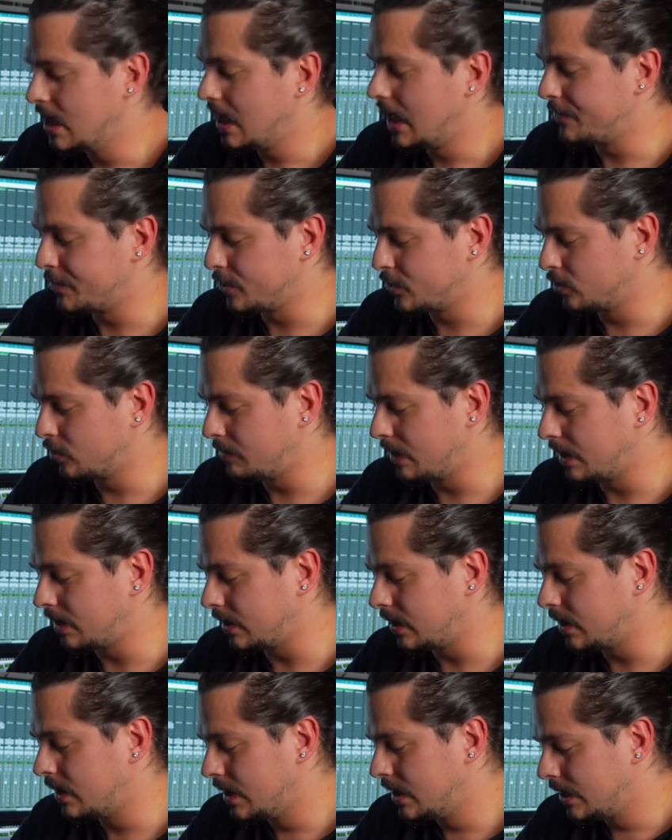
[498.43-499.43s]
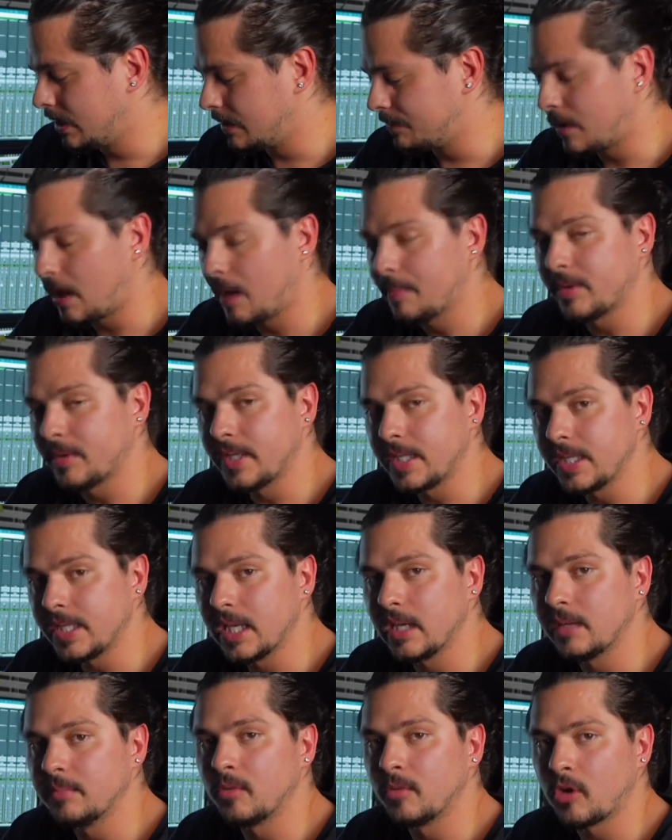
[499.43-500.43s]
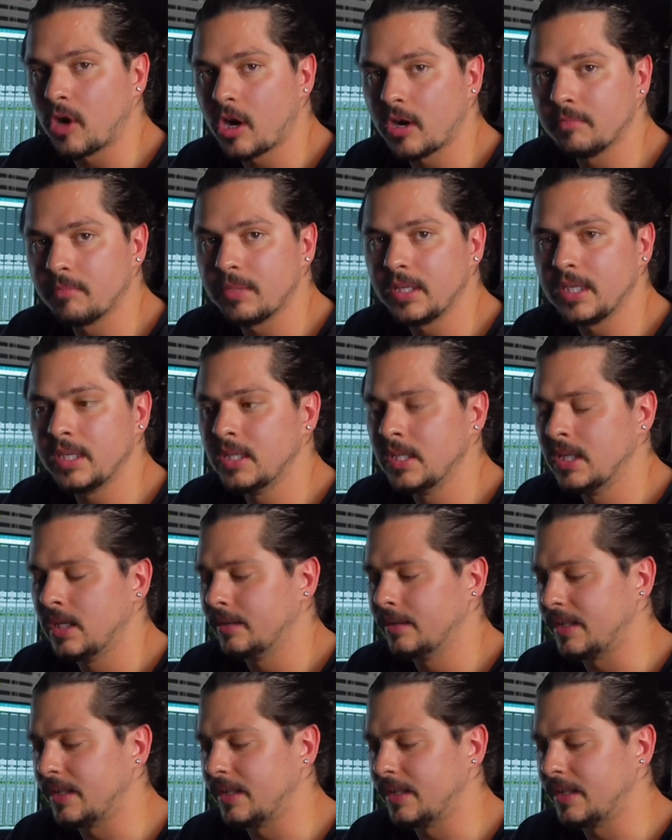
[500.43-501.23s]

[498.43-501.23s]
If you're doing mainly hip-hop or EDM or R&B,